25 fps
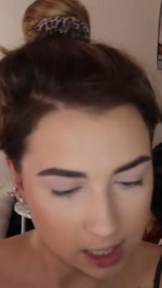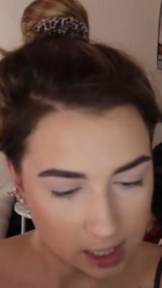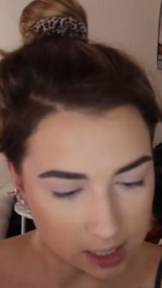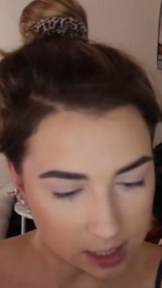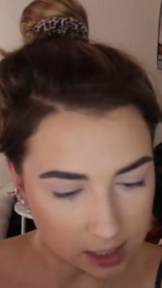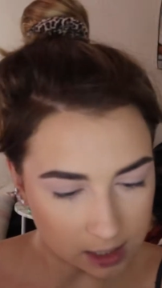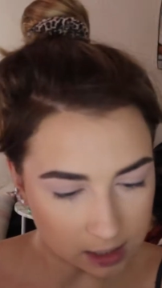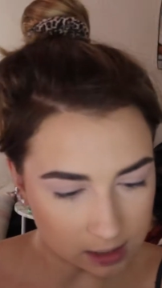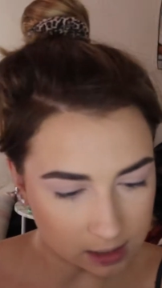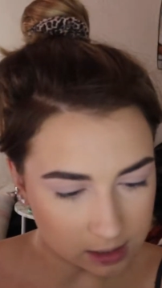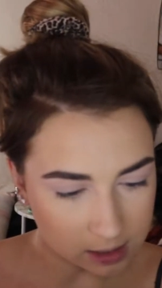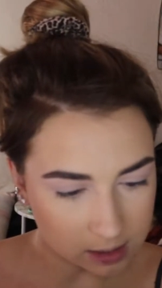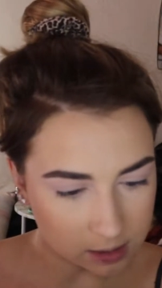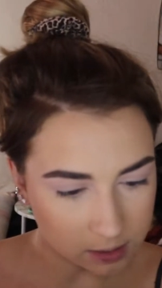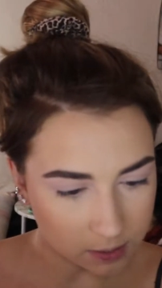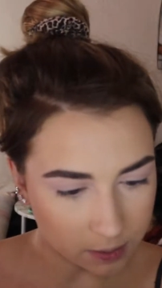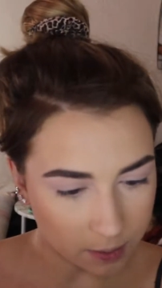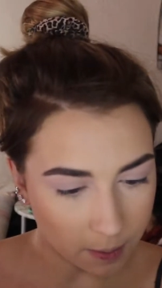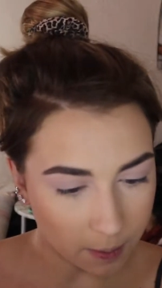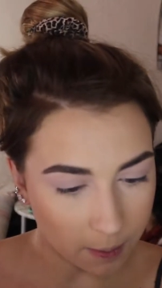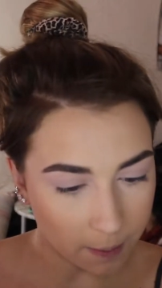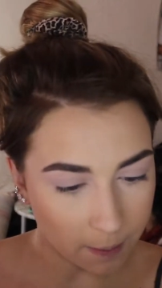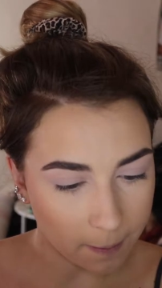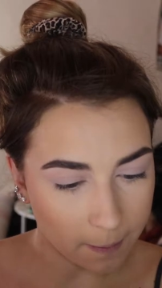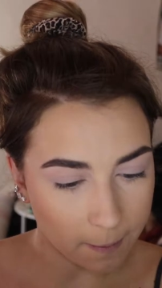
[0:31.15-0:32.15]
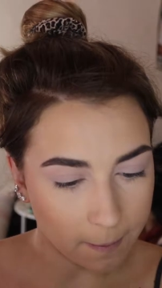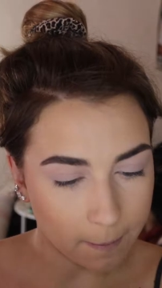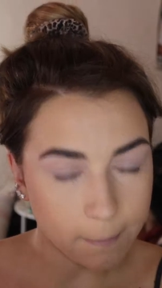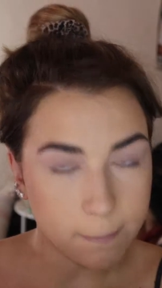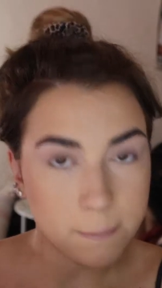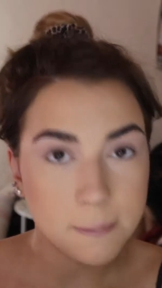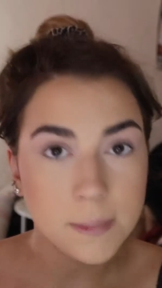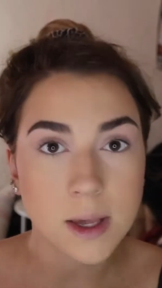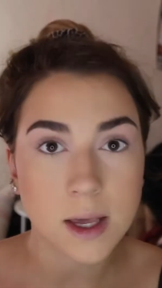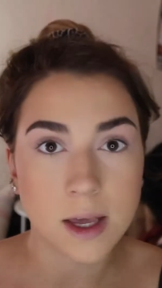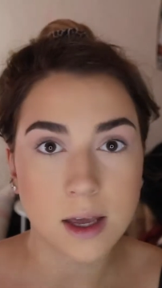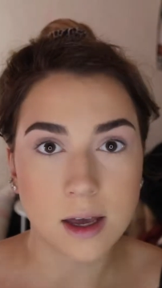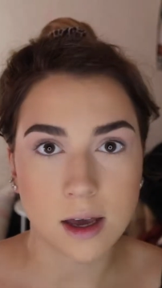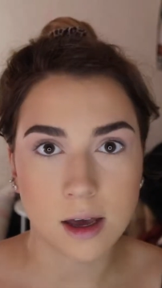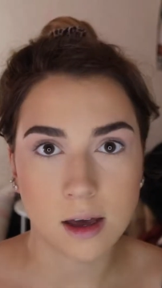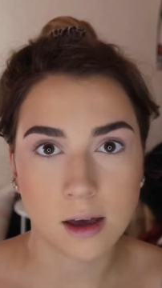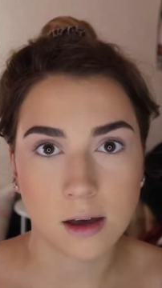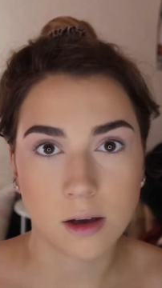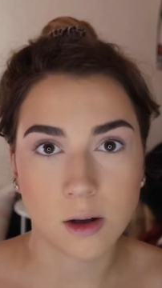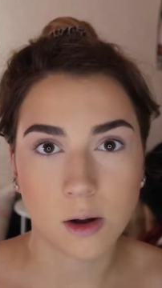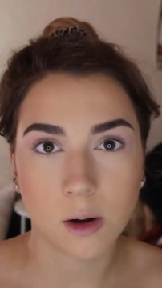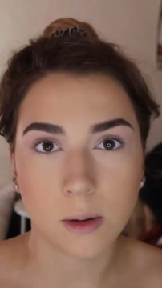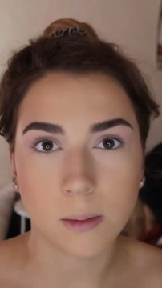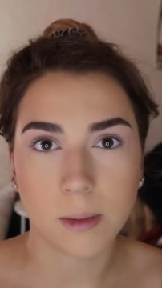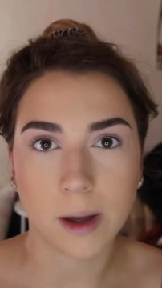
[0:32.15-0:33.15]
is
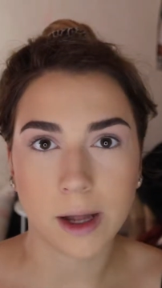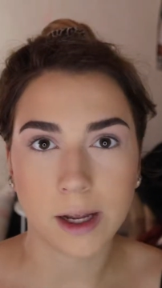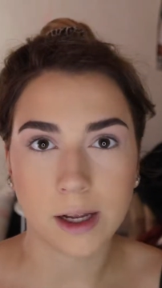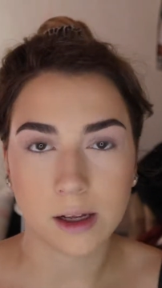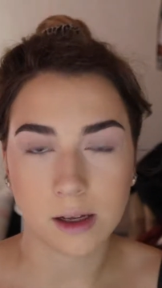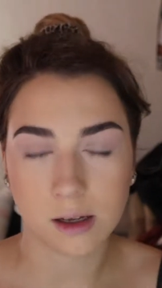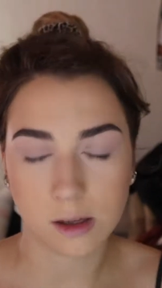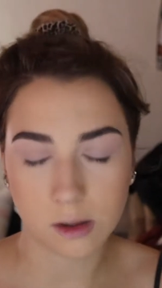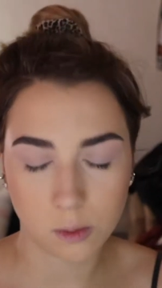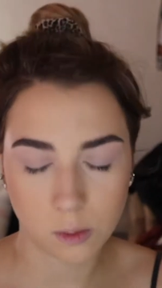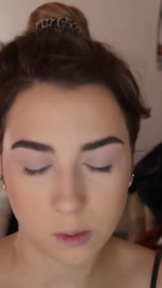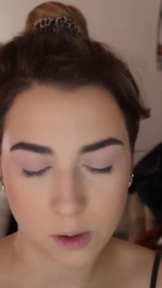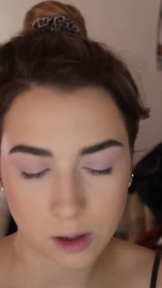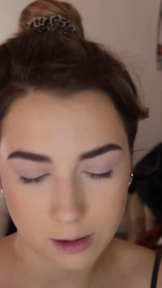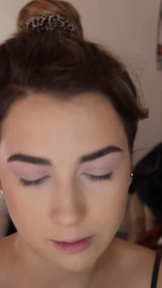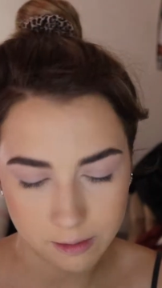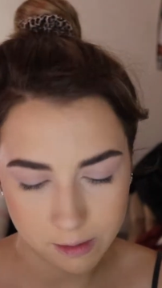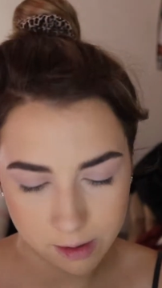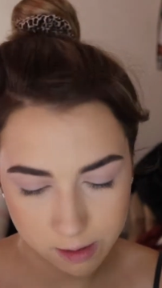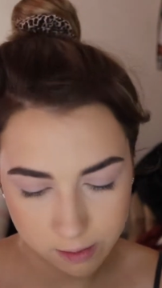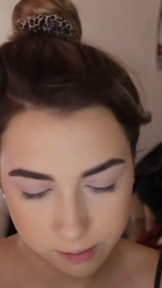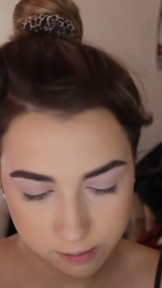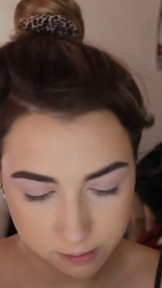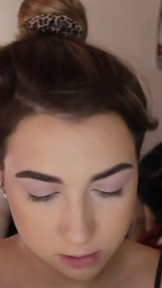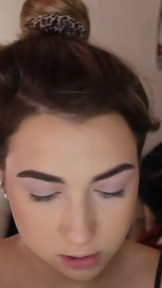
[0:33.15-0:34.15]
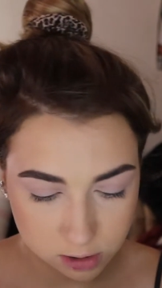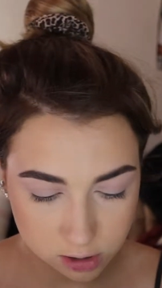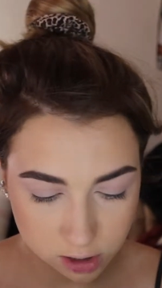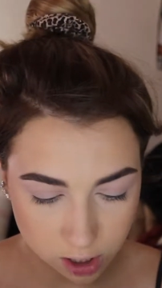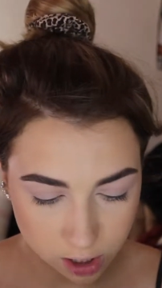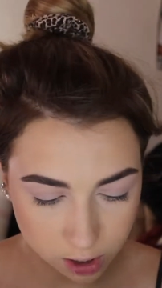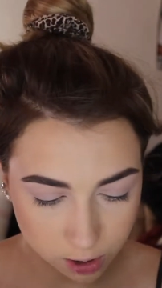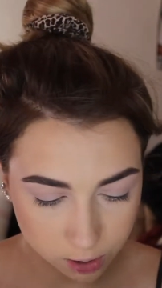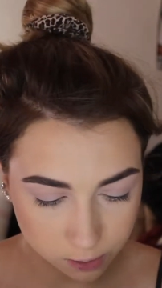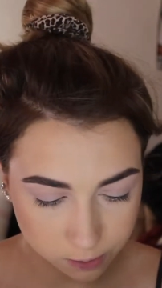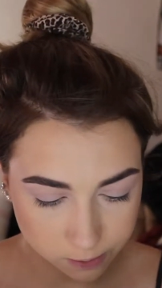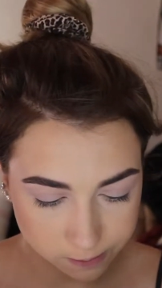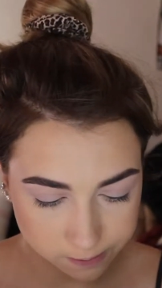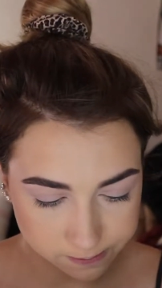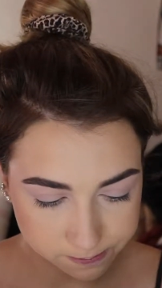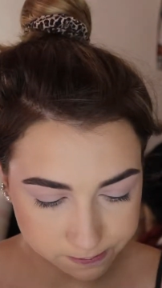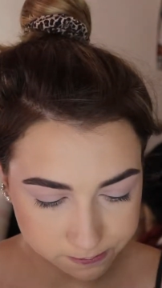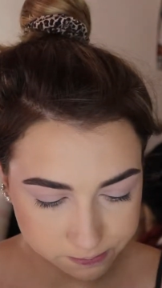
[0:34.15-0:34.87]
mica, whatever. So